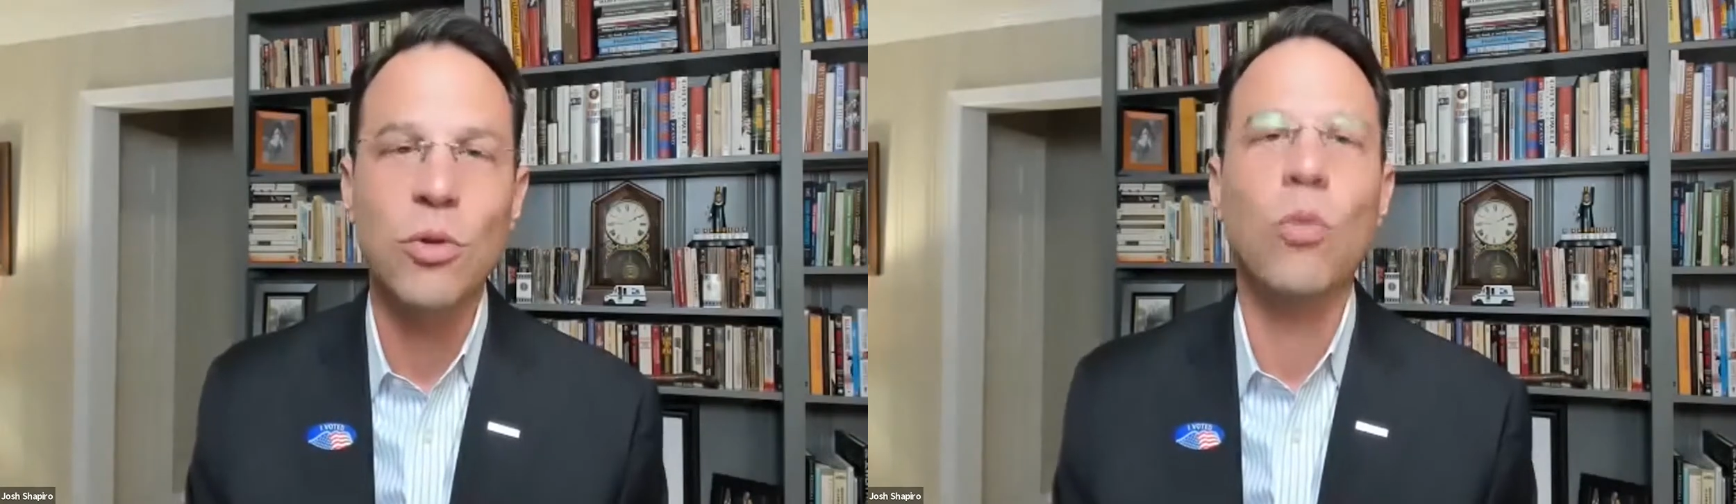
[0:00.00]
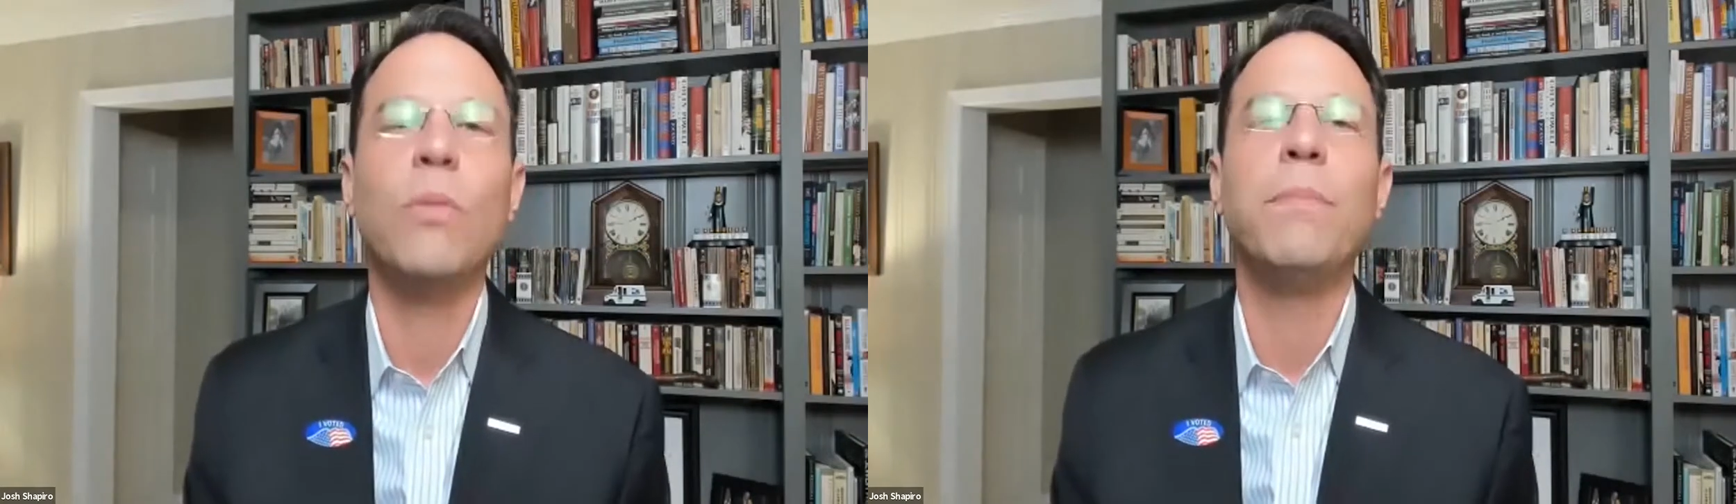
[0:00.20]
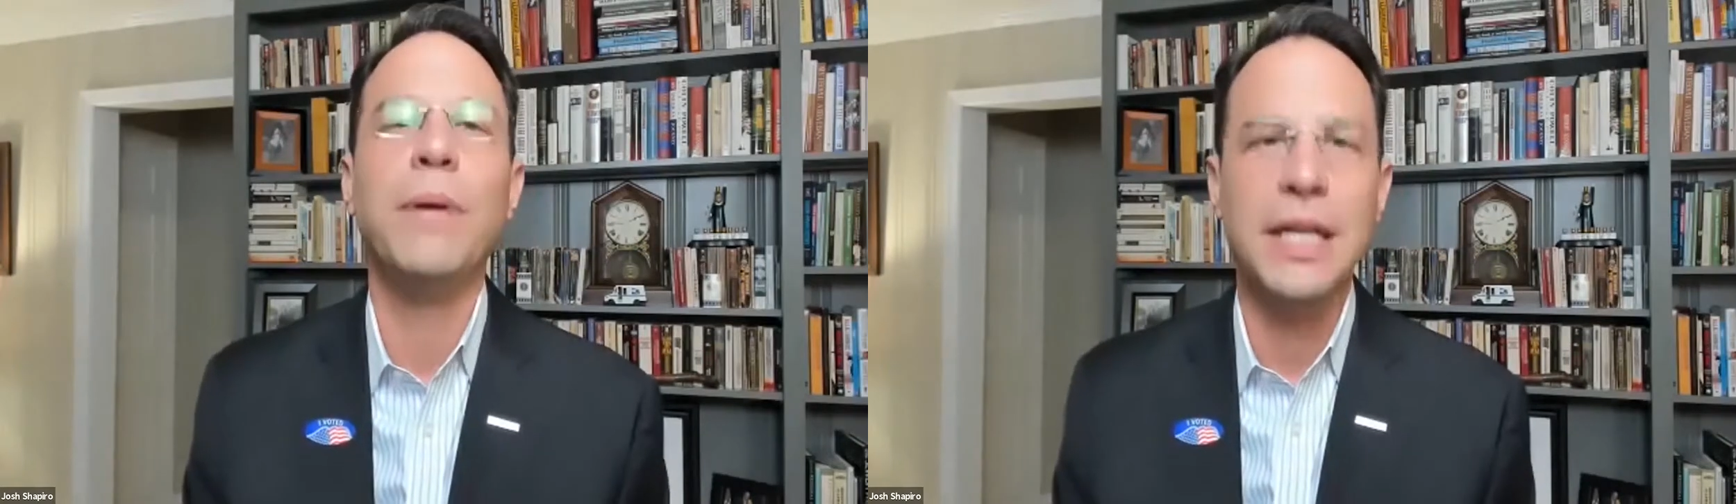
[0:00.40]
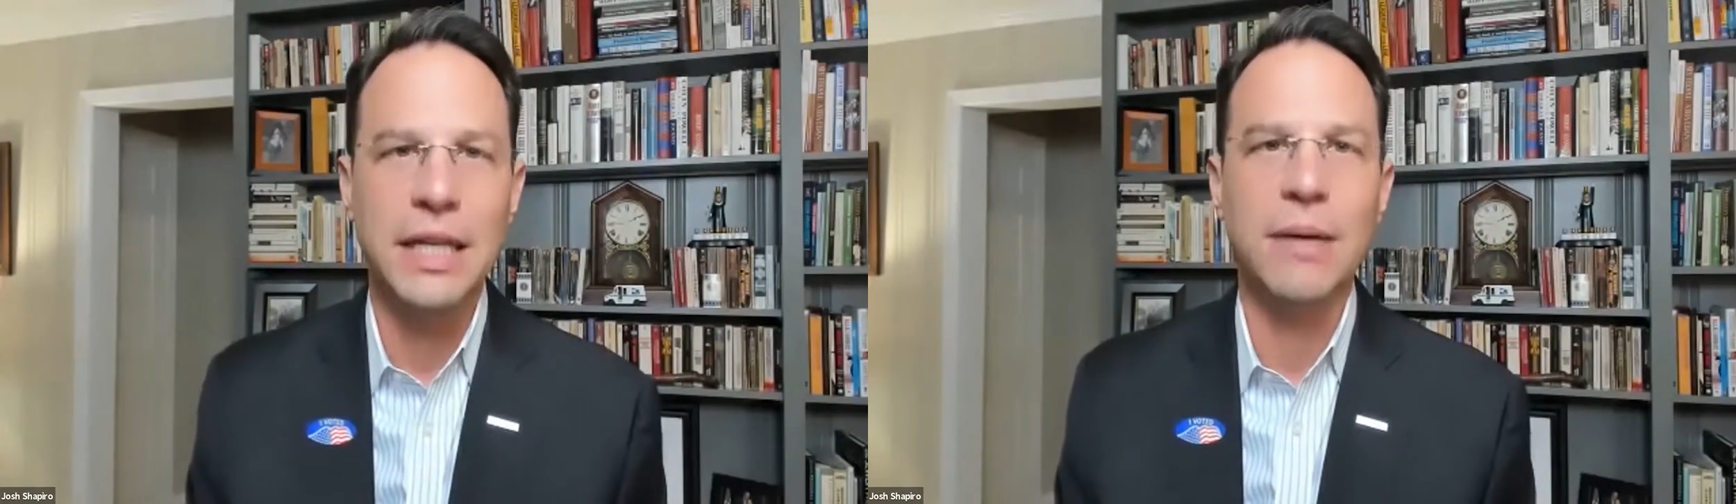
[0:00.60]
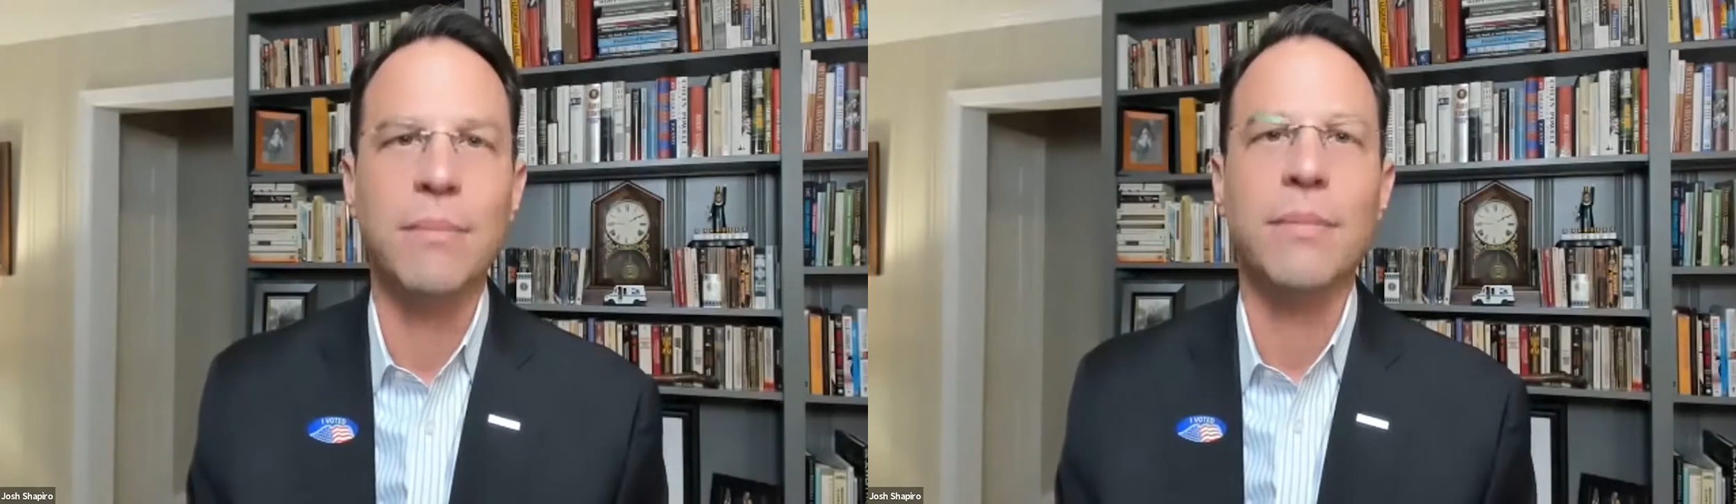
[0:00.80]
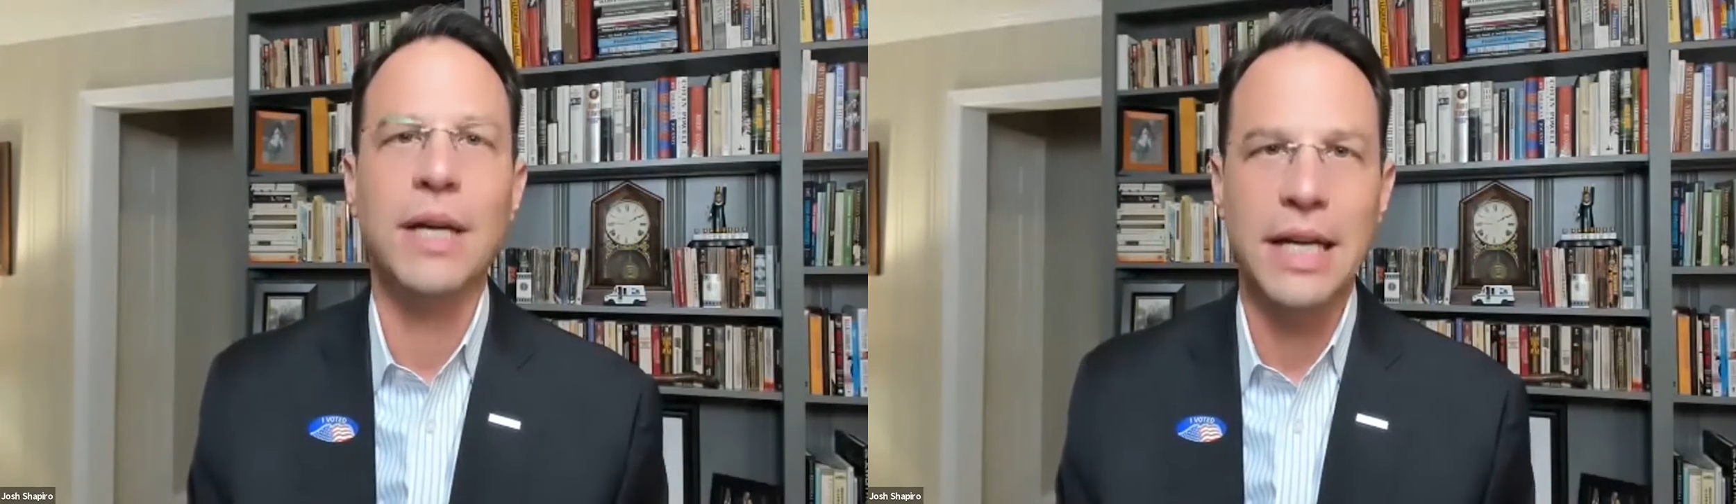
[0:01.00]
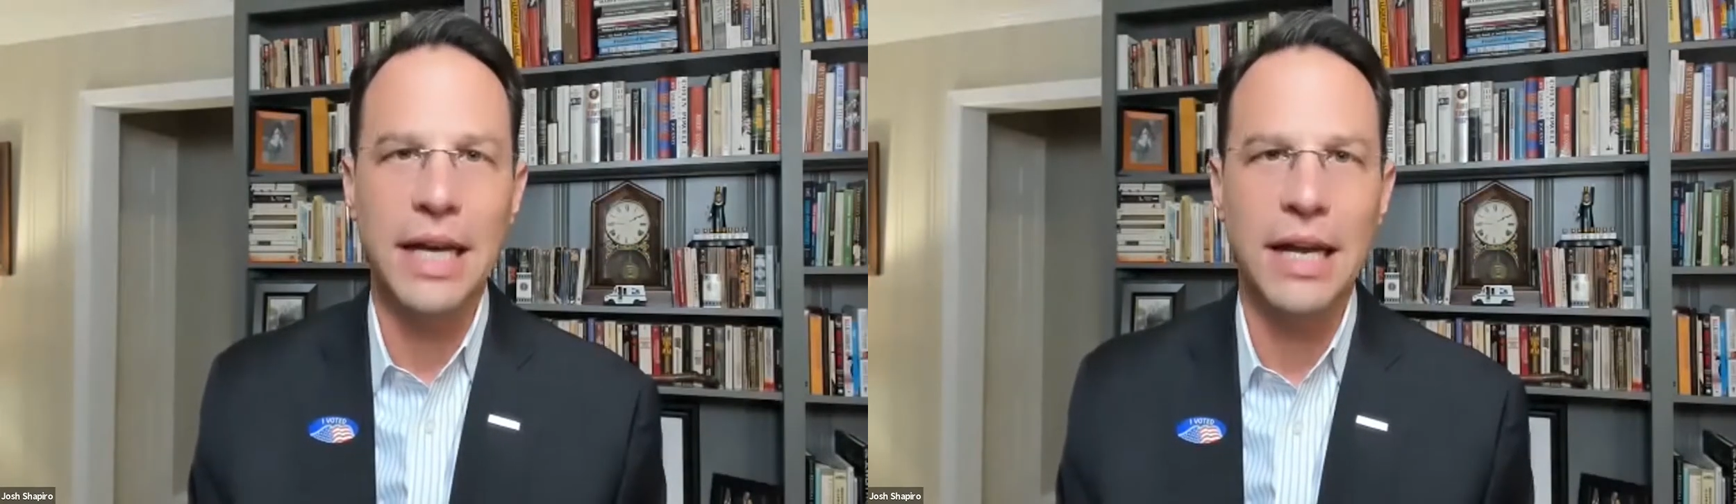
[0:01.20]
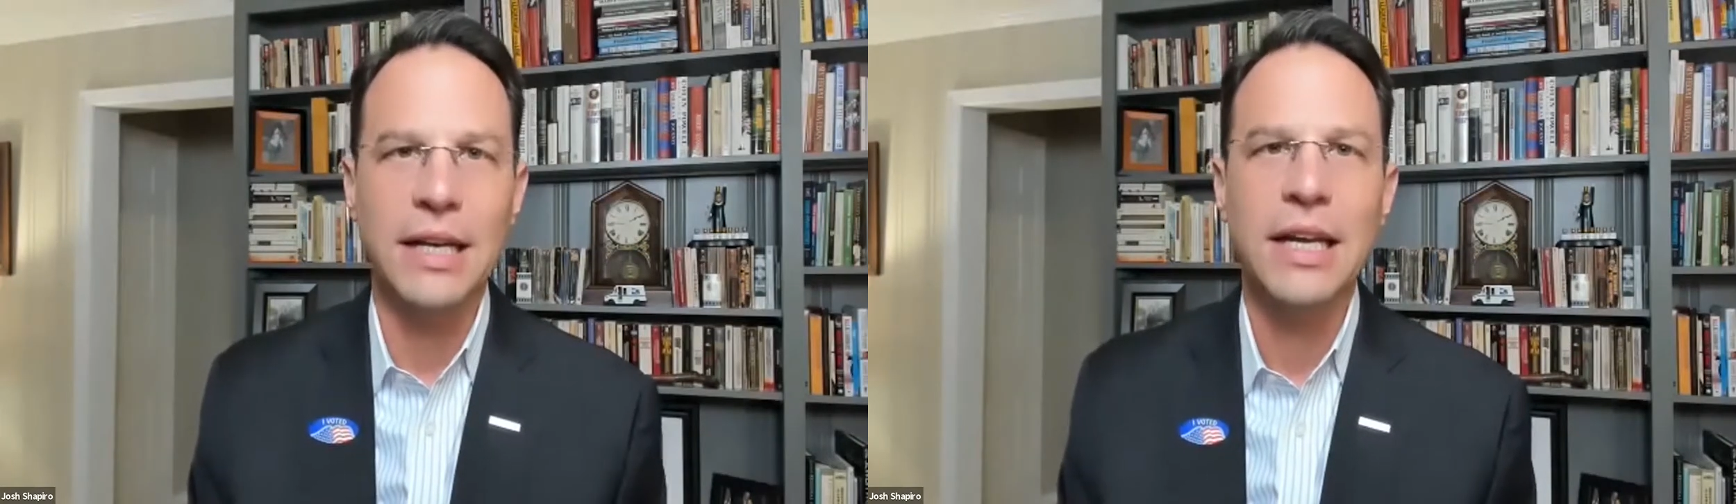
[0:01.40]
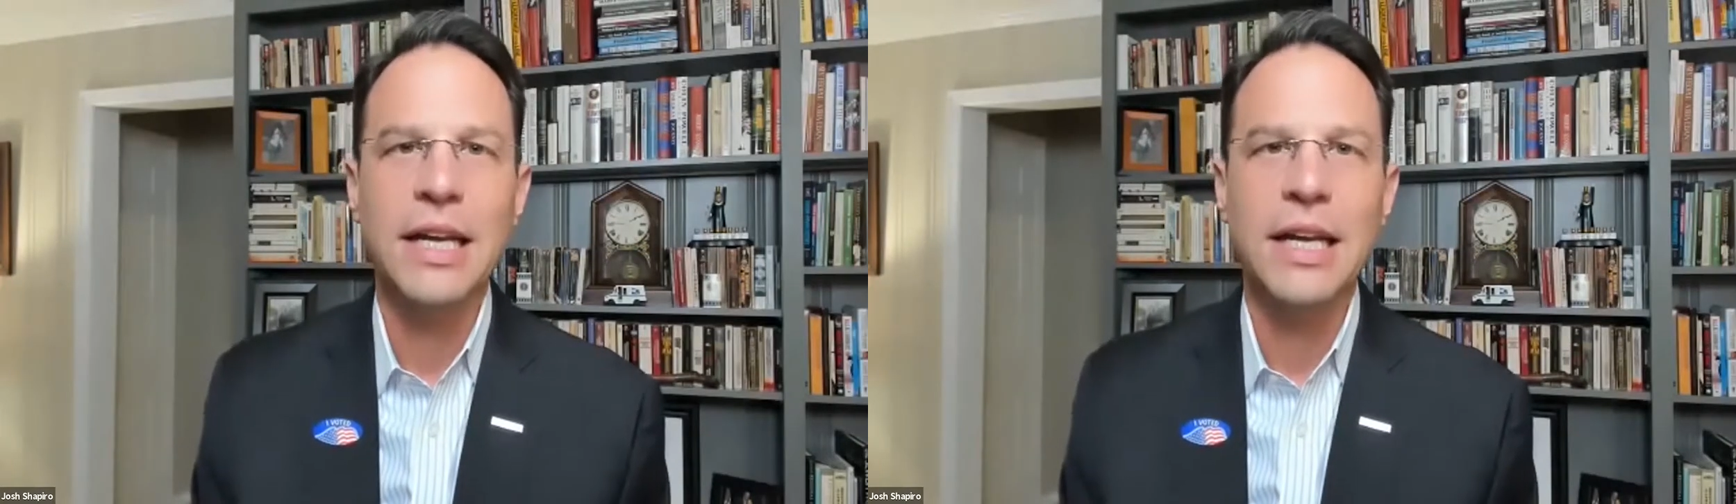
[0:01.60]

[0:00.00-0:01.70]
we'll beat him again.